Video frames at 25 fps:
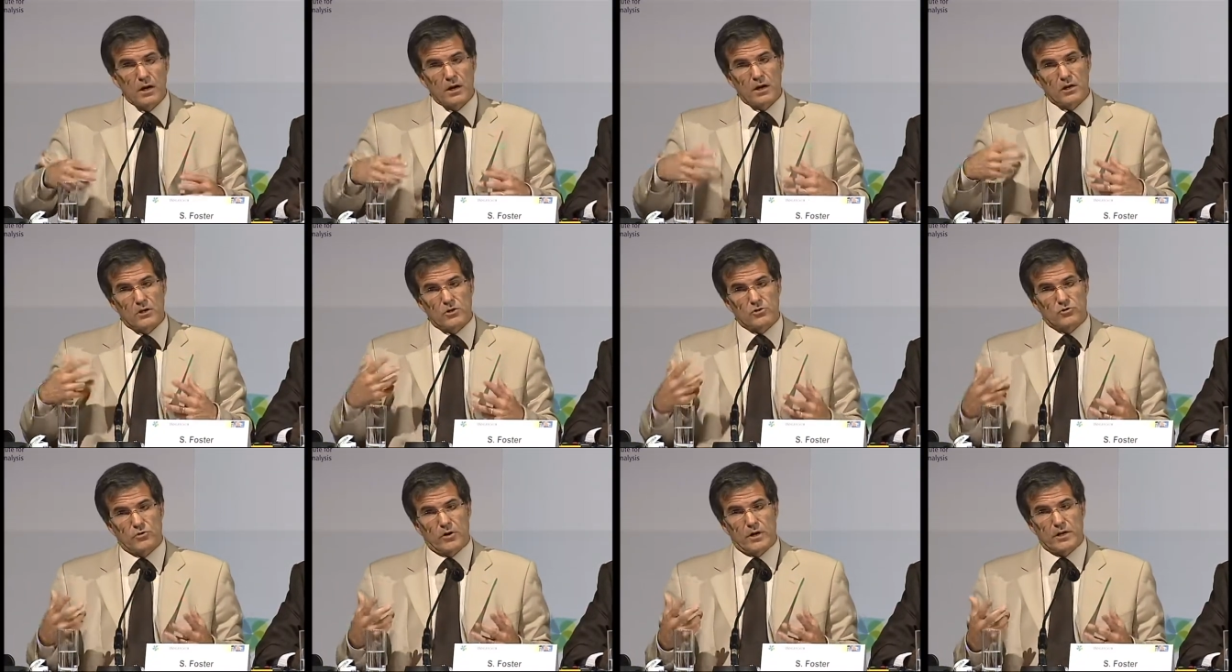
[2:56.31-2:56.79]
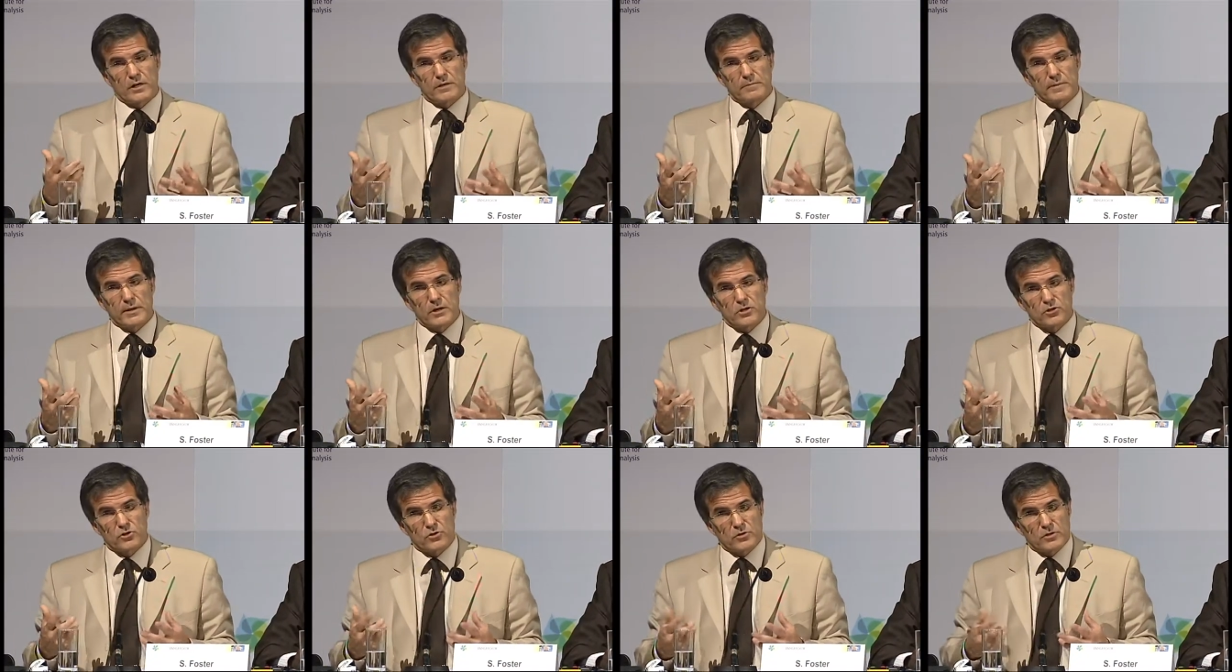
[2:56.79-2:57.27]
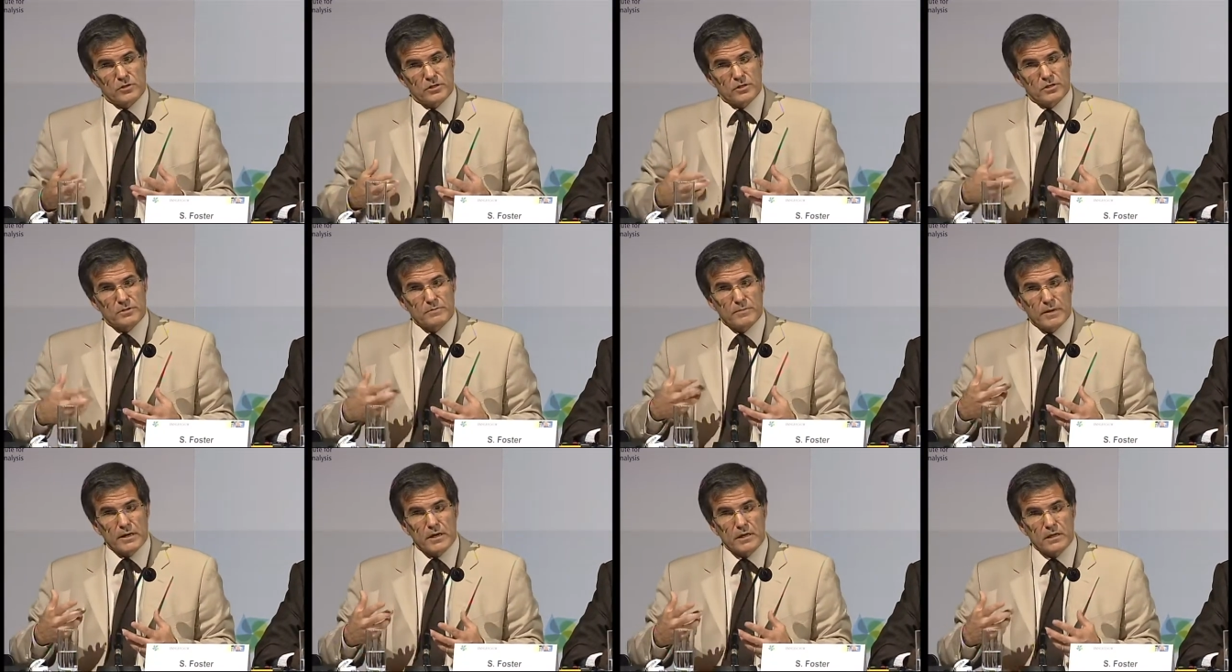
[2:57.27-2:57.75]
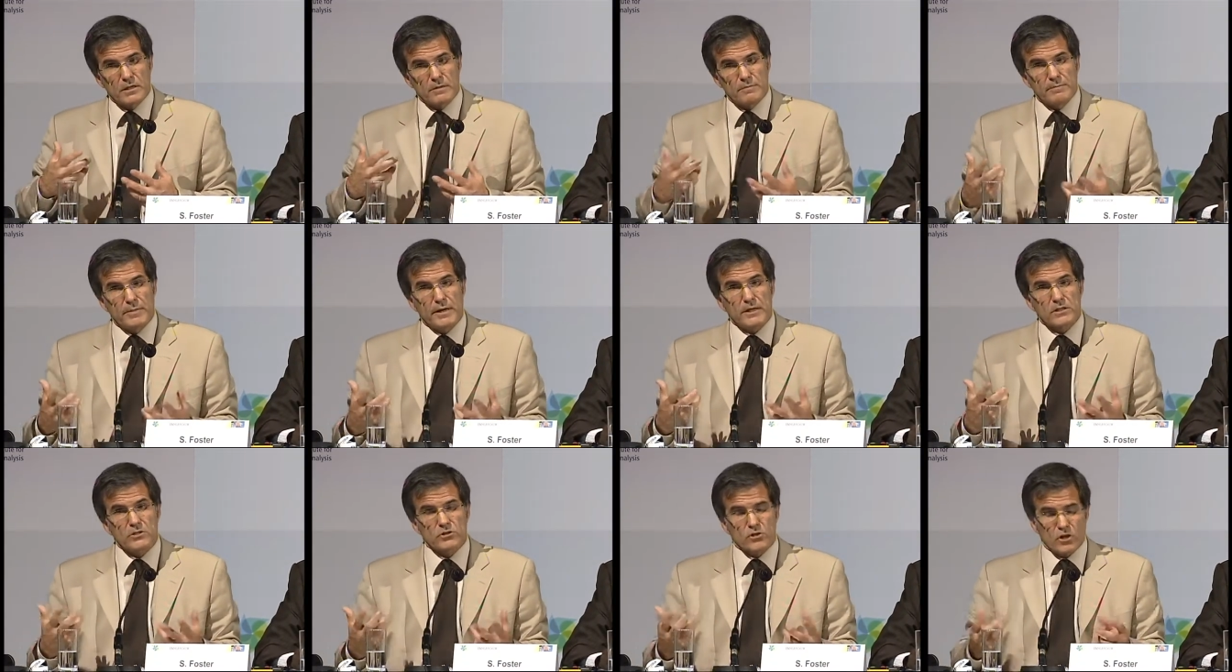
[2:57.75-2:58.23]
and trying to make sure that it's making the
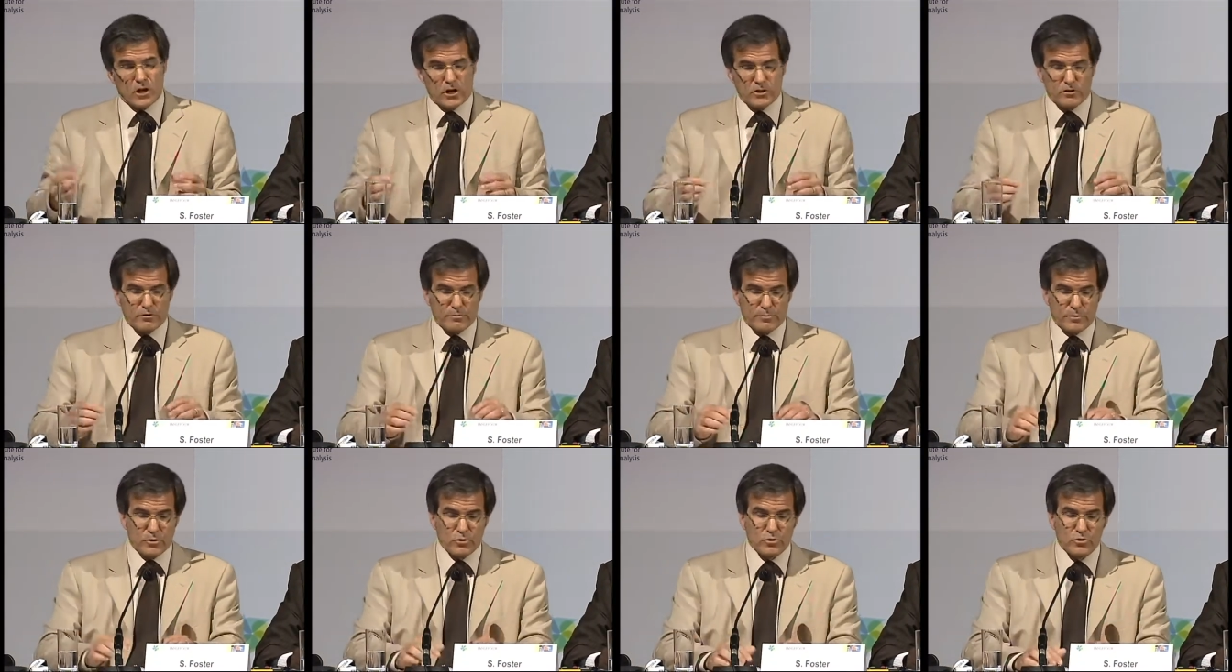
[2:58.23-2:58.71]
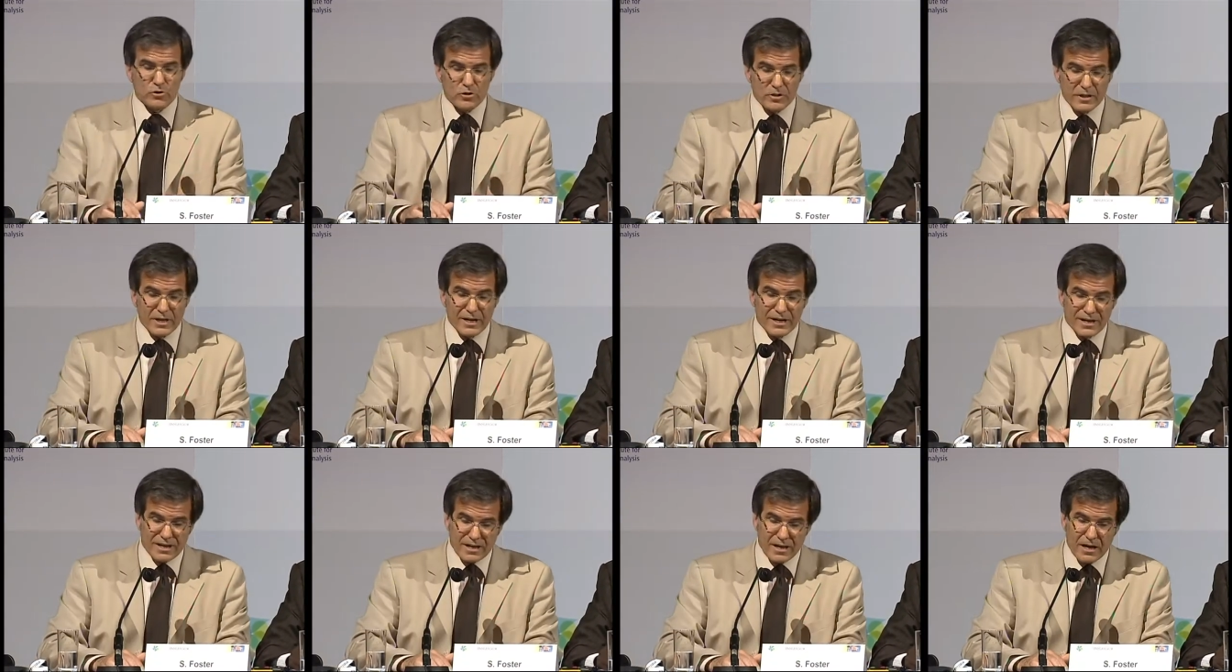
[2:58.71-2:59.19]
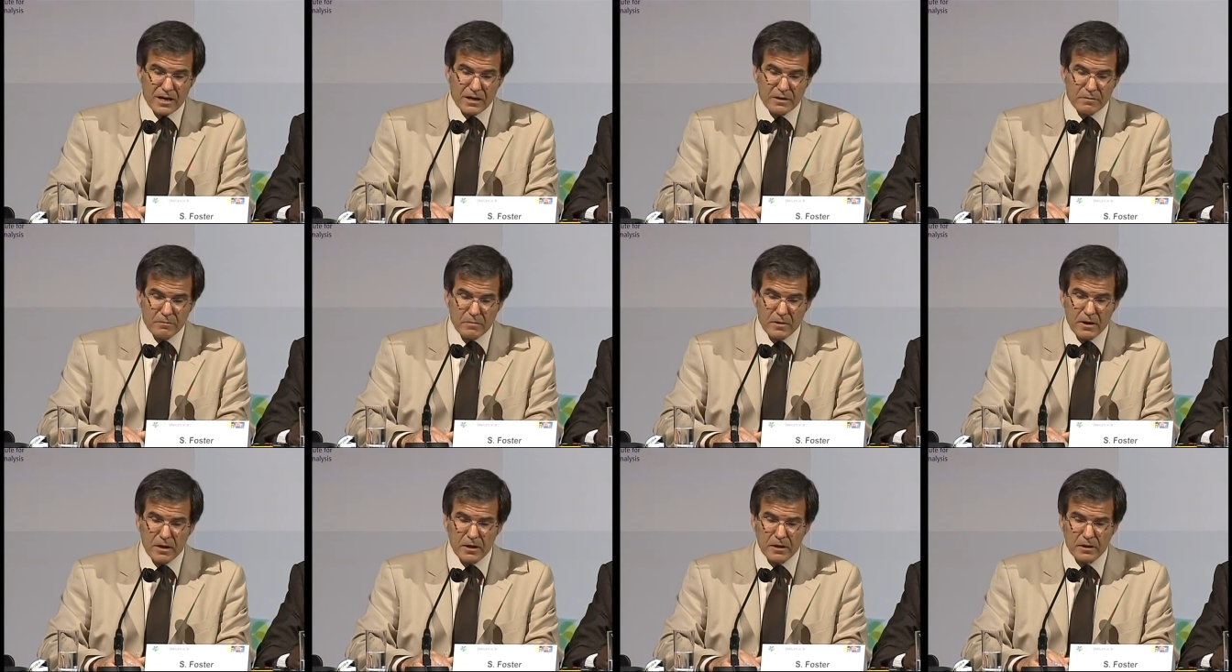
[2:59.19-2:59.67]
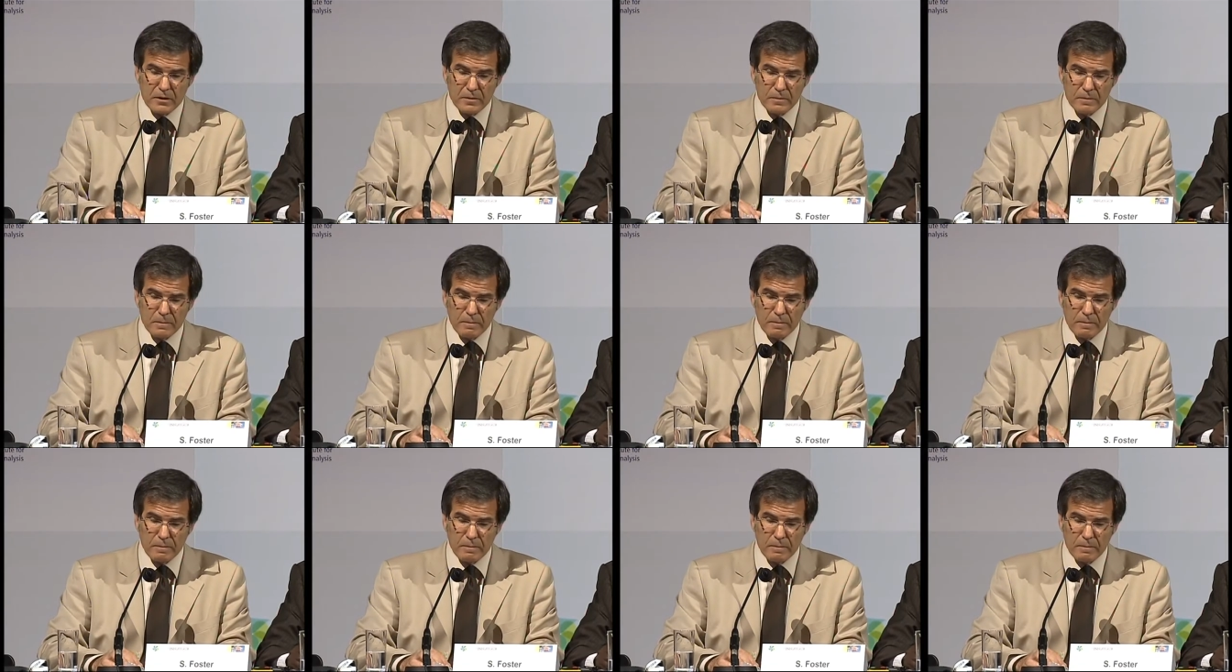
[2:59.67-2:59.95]
best contribution that it can make.